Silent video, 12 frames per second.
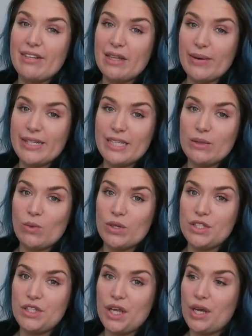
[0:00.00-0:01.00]
even though I didn't
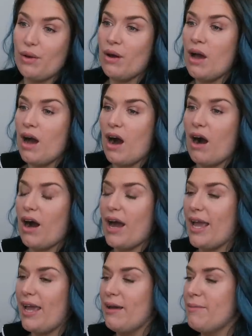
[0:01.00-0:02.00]
want to,
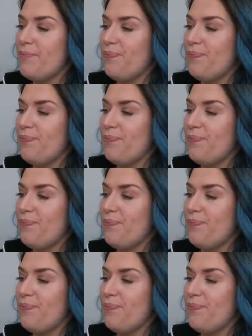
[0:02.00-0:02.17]
I